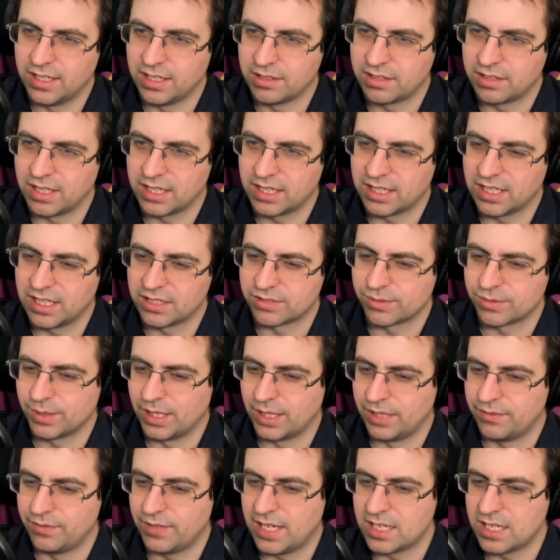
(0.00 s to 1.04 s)
I think that's
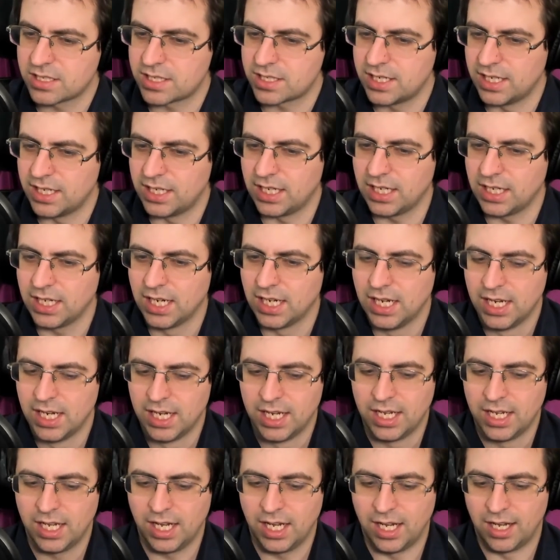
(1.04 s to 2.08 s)
really fascinating.
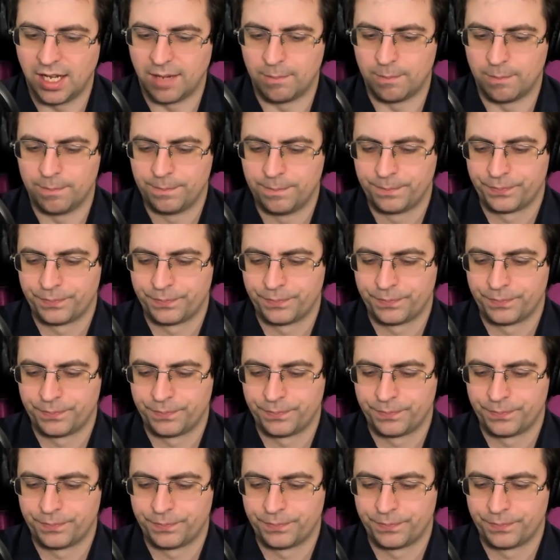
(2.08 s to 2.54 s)
Um,